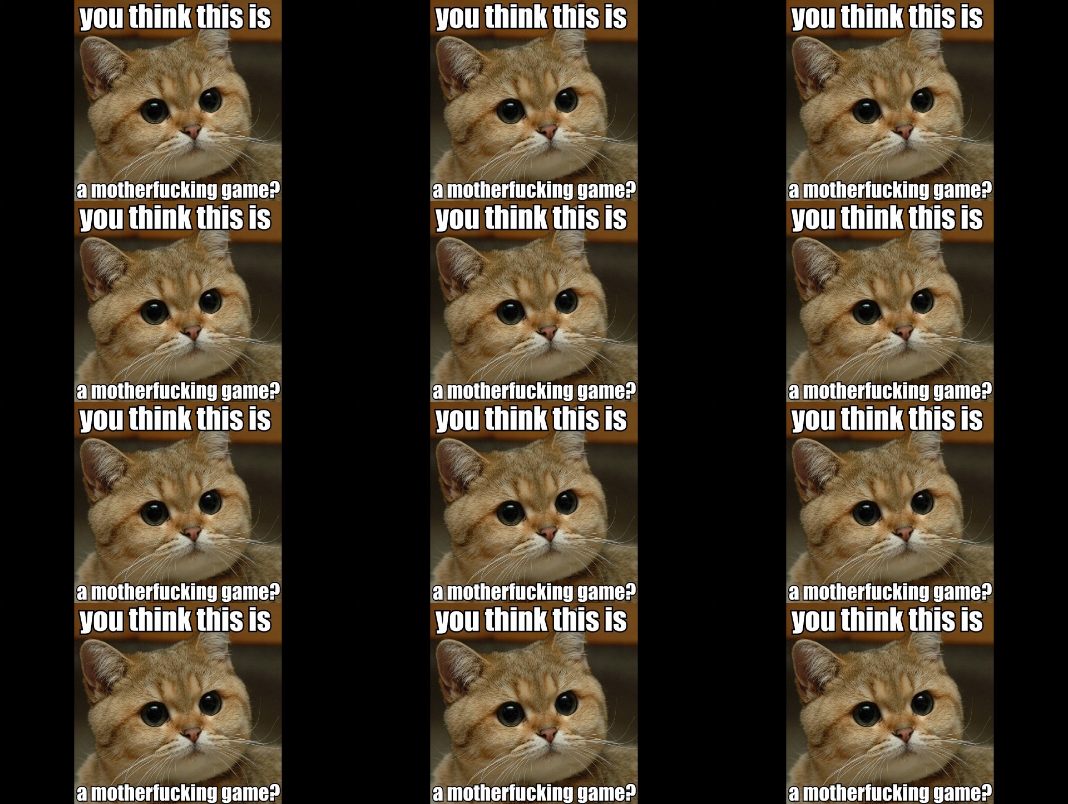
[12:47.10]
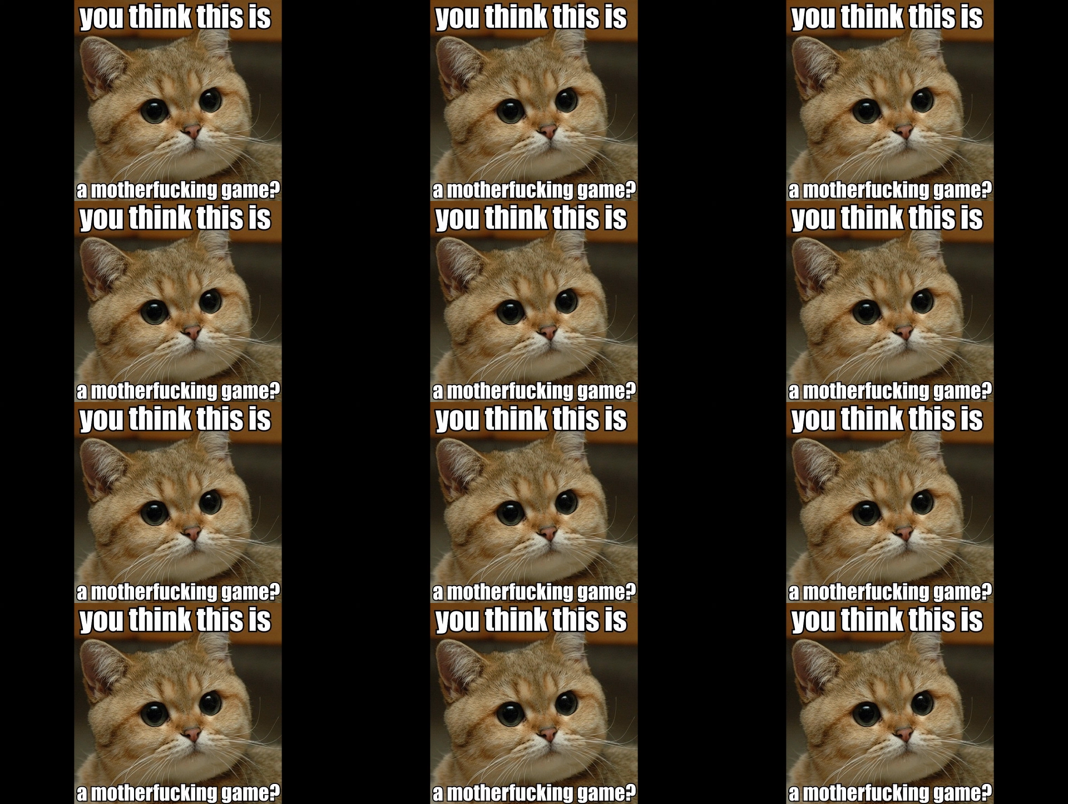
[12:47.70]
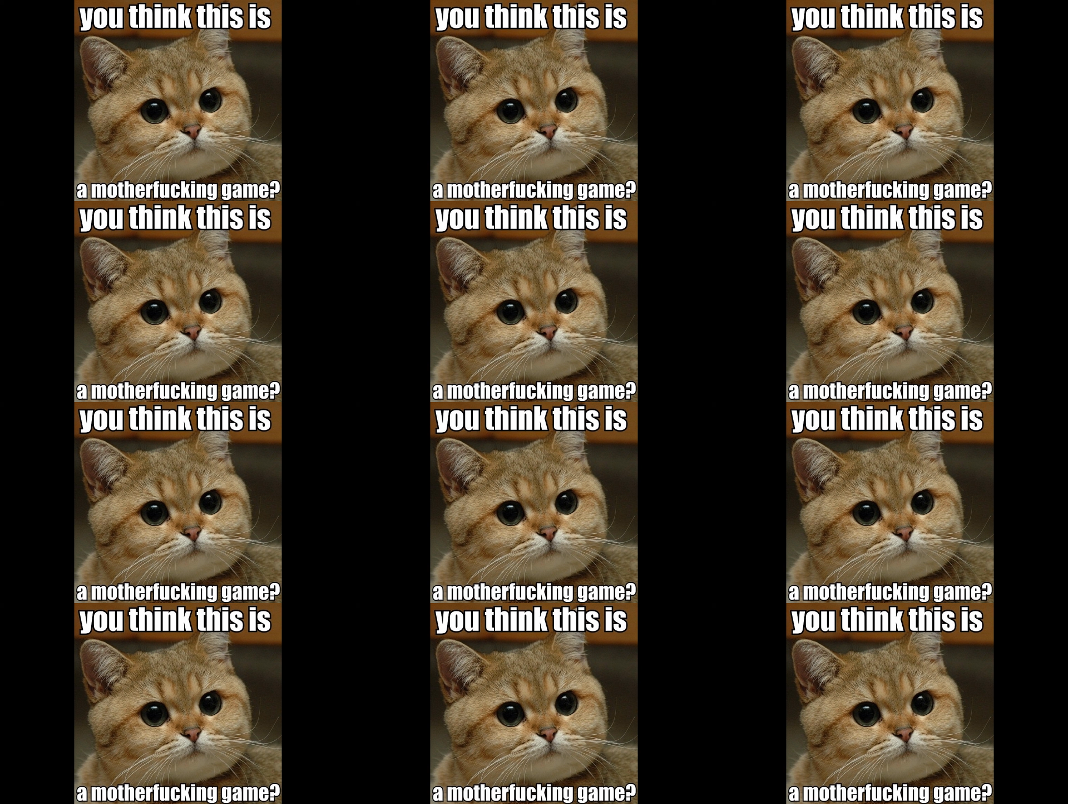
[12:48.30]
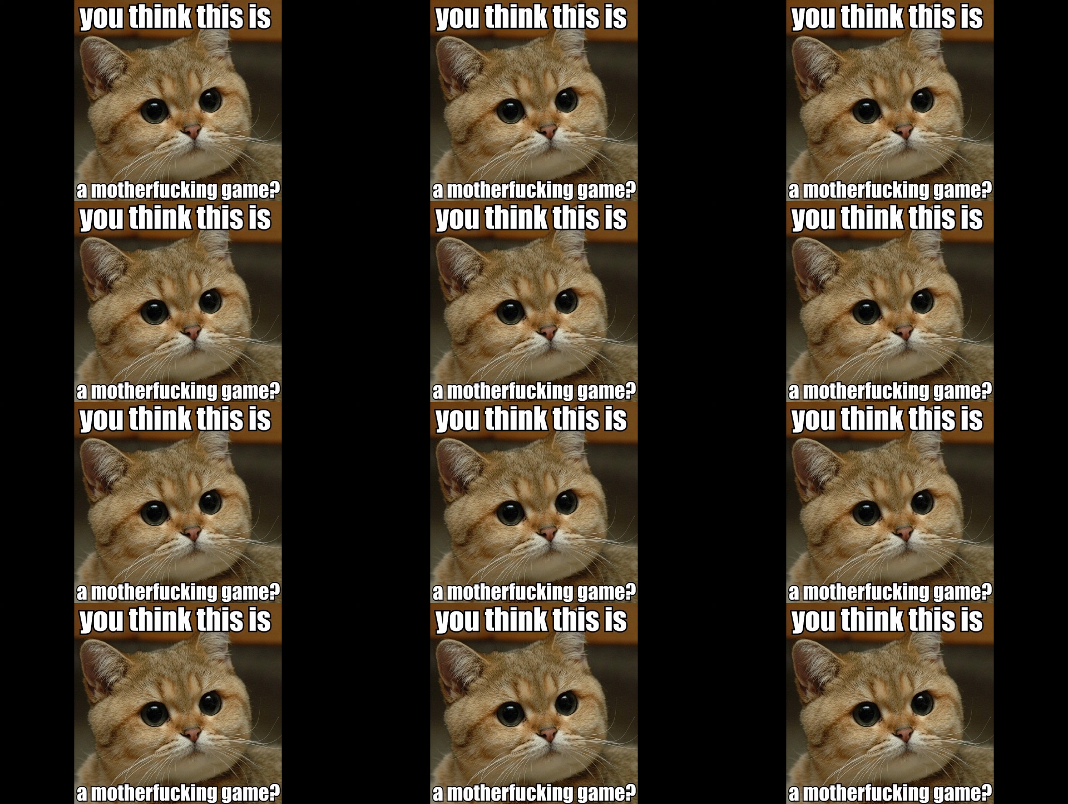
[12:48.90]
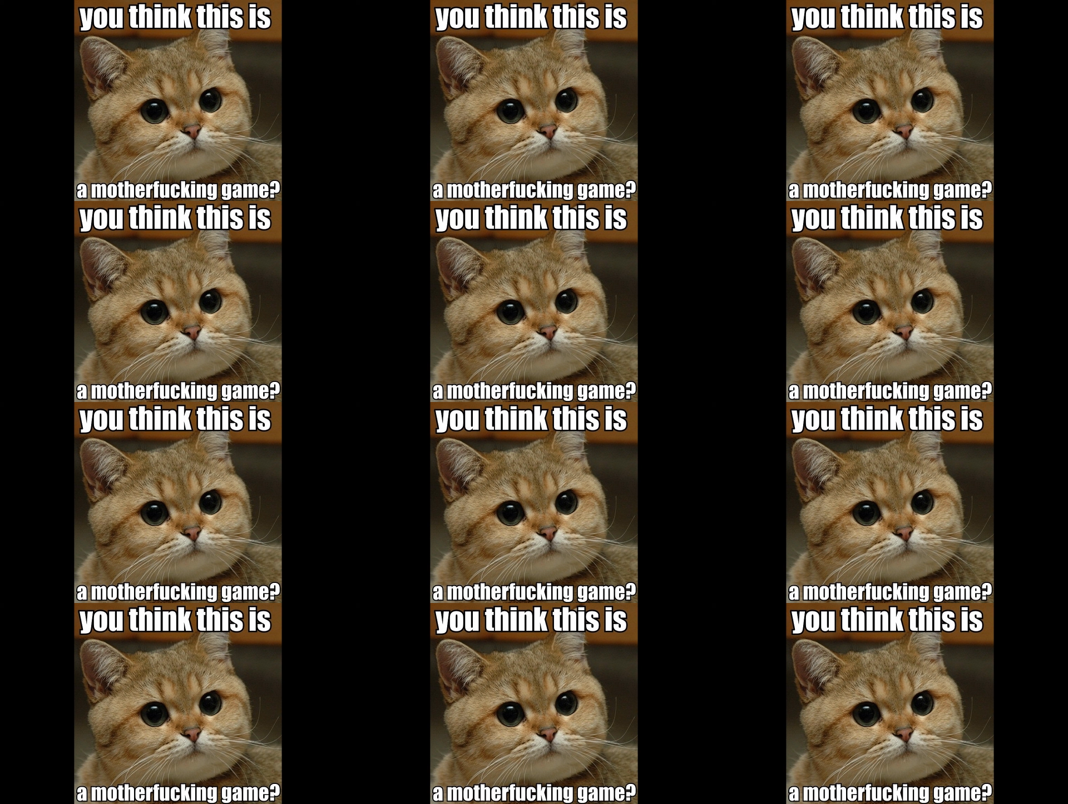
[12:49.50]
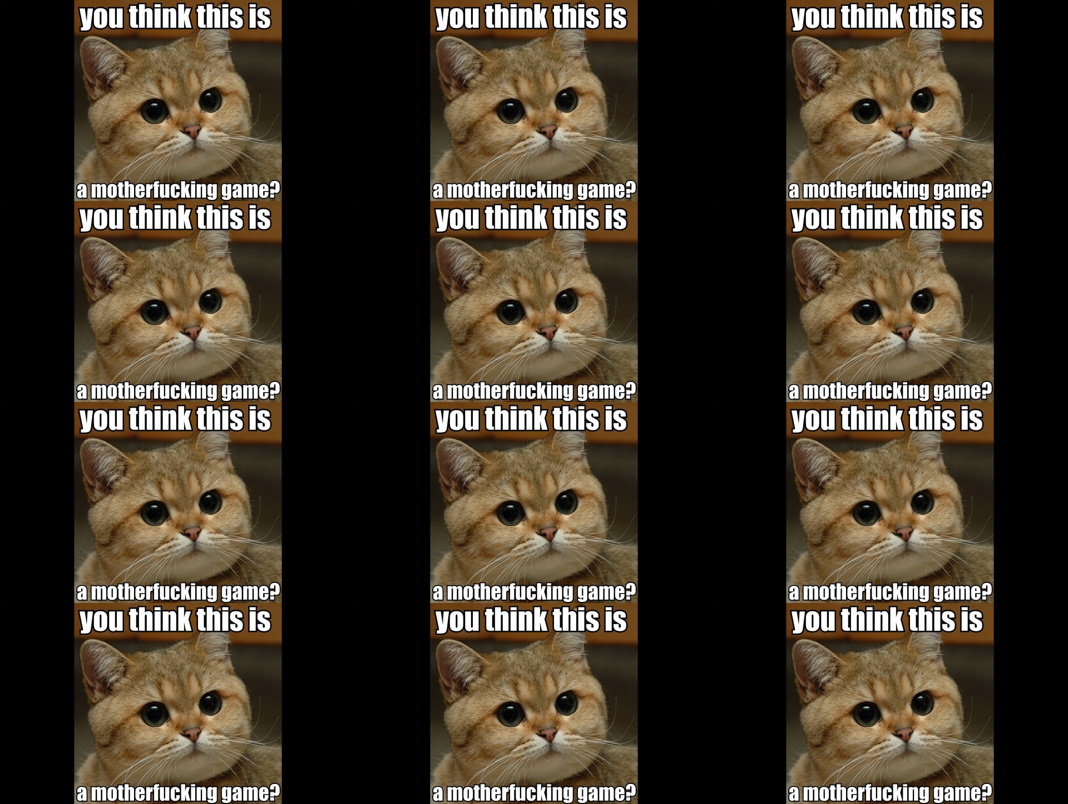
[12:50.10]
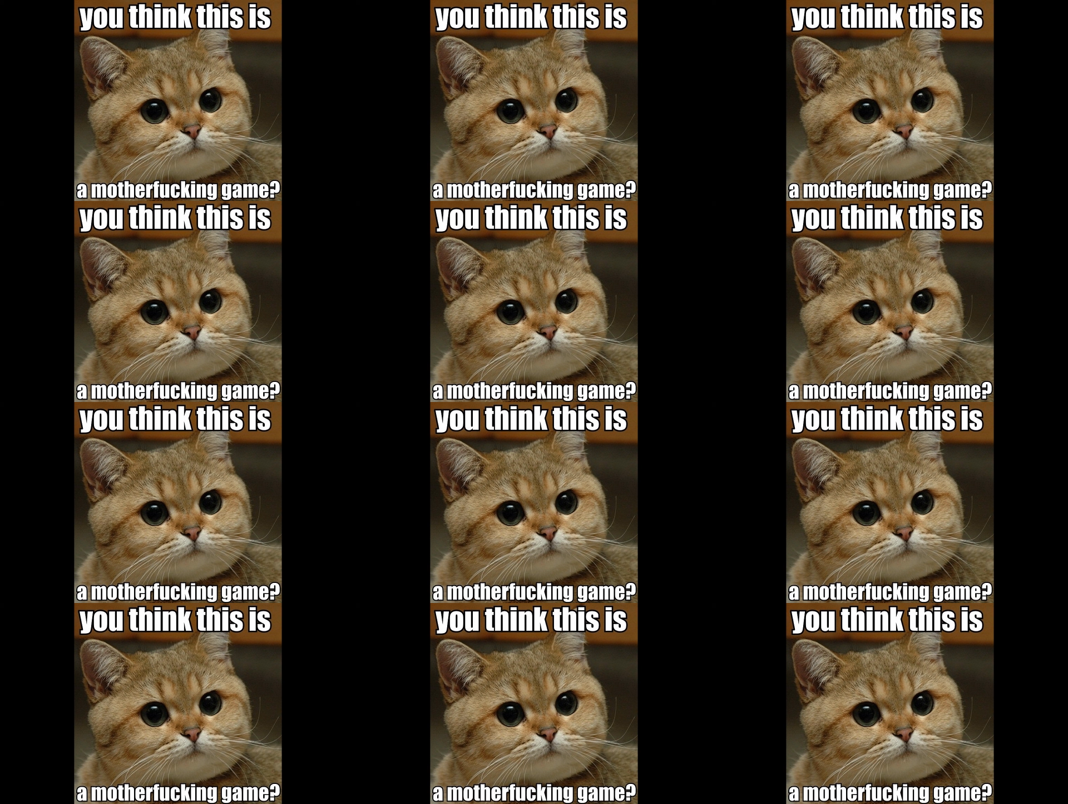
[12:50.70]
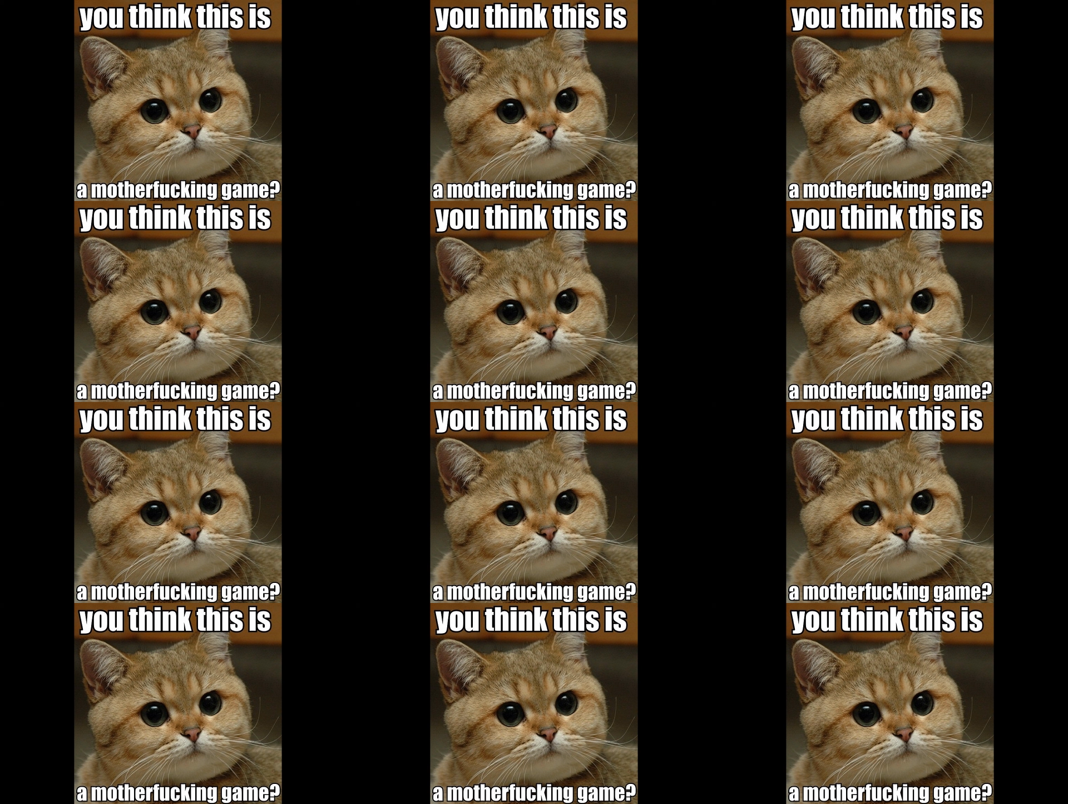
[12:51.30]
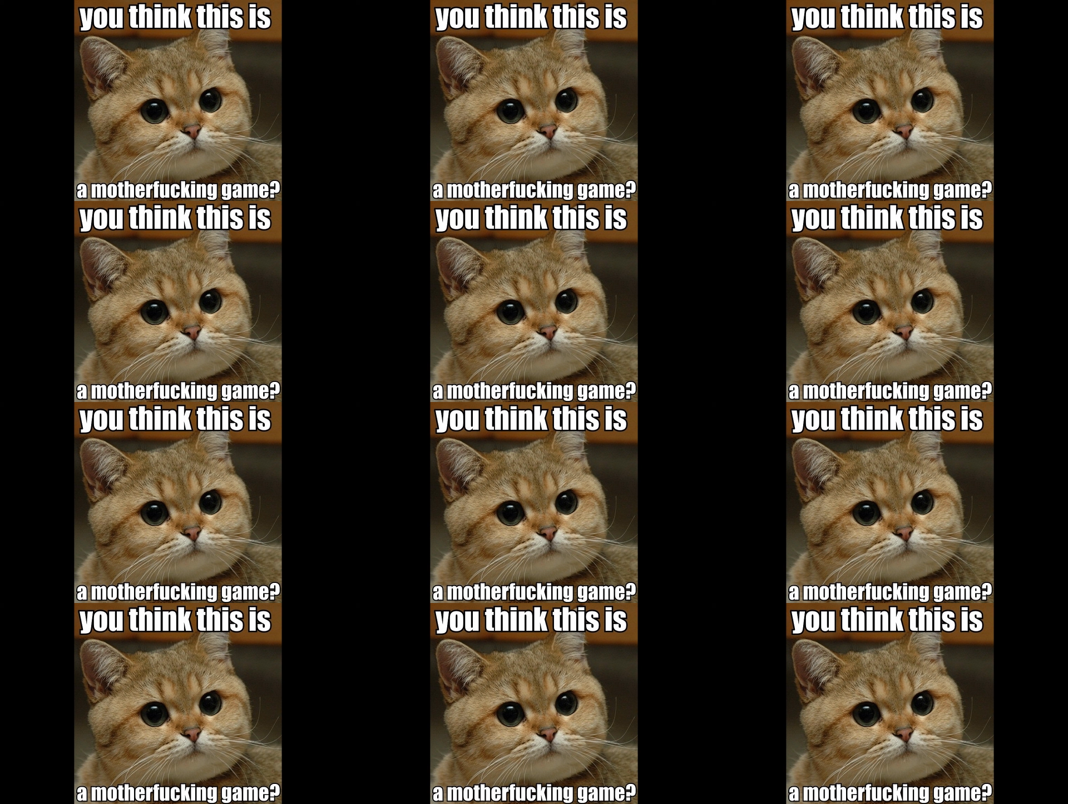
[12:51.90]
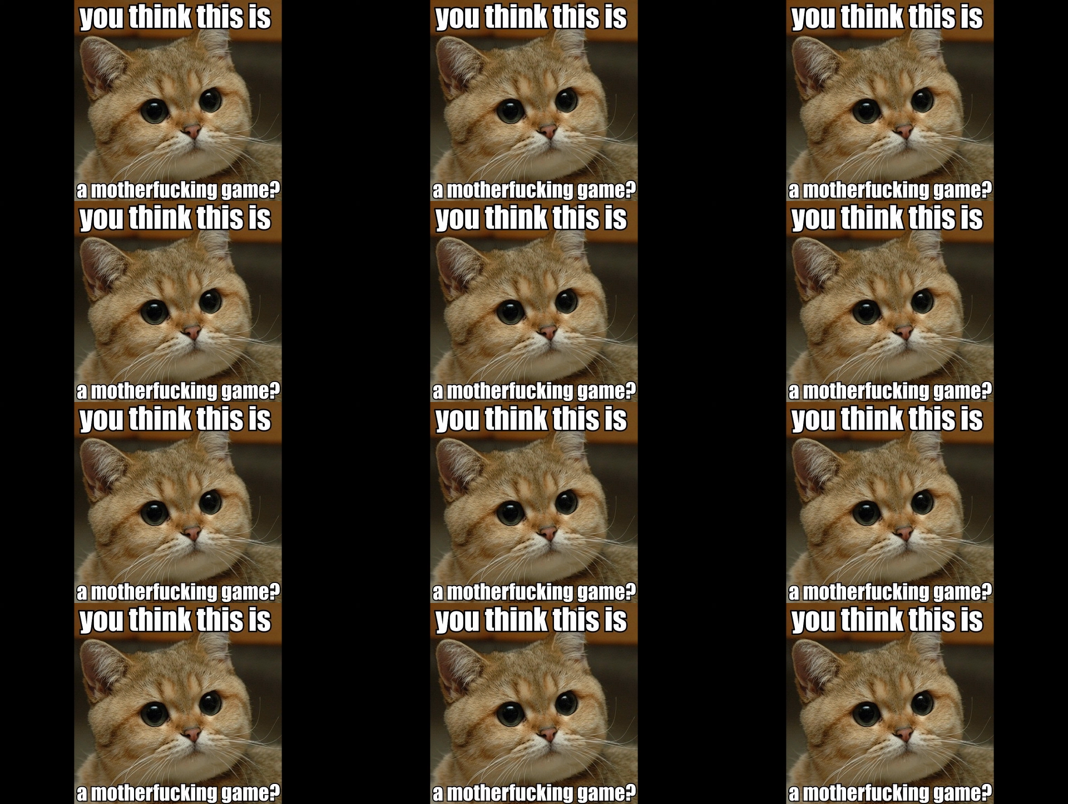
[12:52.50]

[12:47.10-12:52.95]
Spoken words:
Nobody's mouth can be seen.